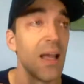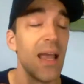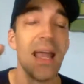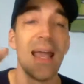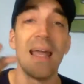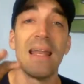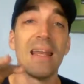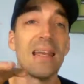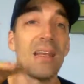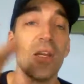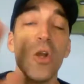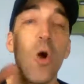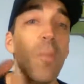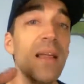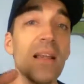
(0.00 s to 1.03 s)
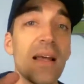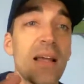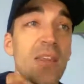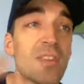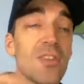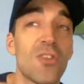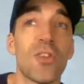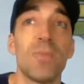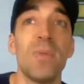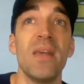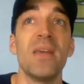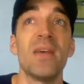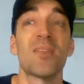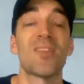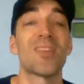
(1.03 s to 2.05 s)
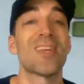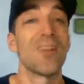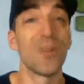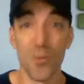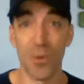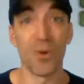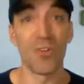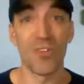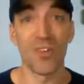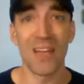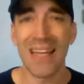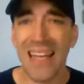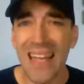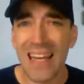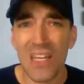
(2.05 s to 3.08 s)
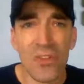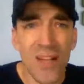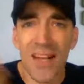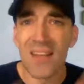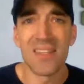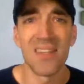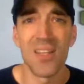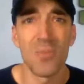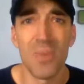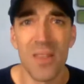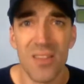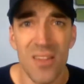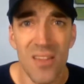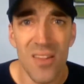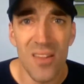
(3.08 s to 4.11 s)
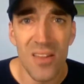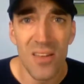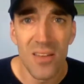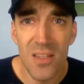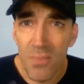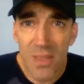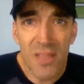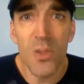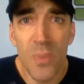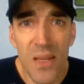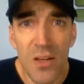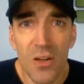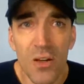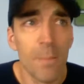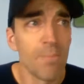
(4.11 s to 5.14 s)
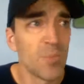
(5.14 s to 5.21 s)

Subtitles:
And nobody likes to just be a salesperson. I get it. You got into this business to be a speaker.